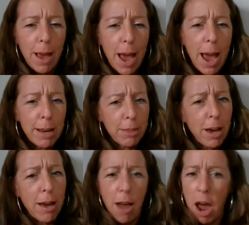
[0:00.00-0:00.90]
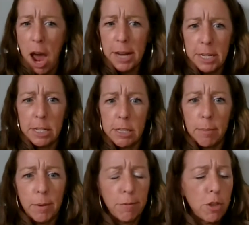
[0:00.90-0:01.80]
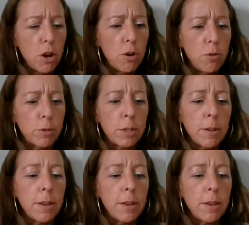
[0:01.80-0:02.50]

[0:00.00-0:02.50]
I thought I need some of those.